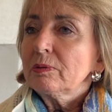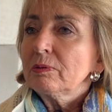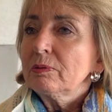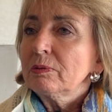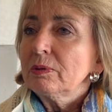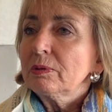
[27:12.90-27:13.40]

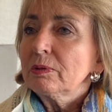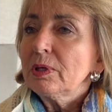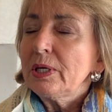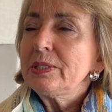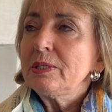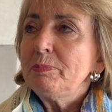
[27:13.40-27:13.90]
Yeah.
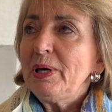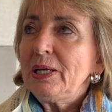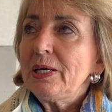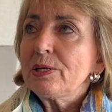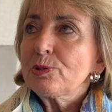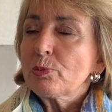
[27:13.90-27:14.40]
I did
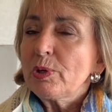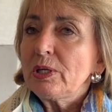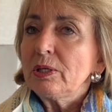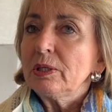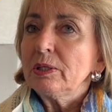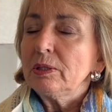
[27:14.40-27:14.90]
ballet as
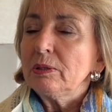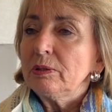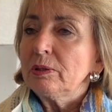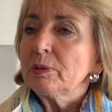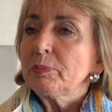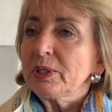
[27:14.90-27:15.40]
well in
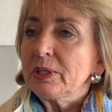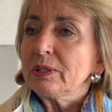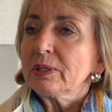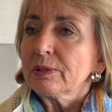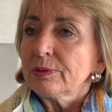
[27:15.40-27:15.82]
the beginning.